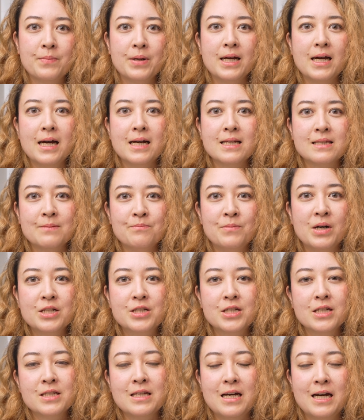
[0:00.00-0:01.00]
but as
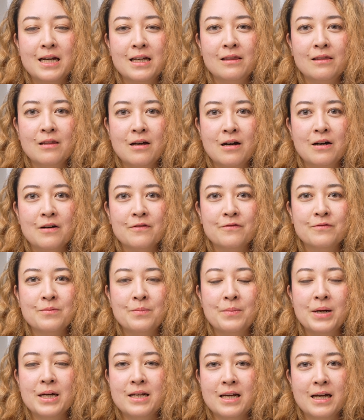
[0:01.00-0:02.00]
much as I
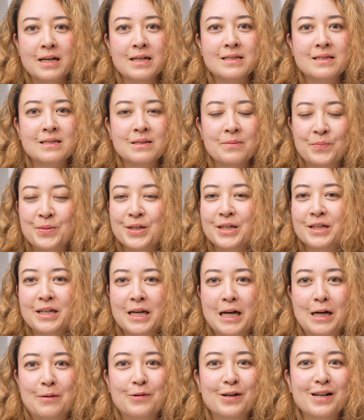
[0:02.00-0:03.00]
love my nice big
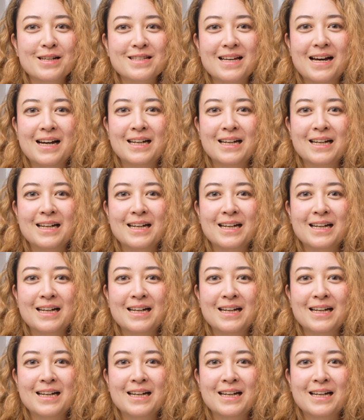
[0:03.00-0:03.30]
cameras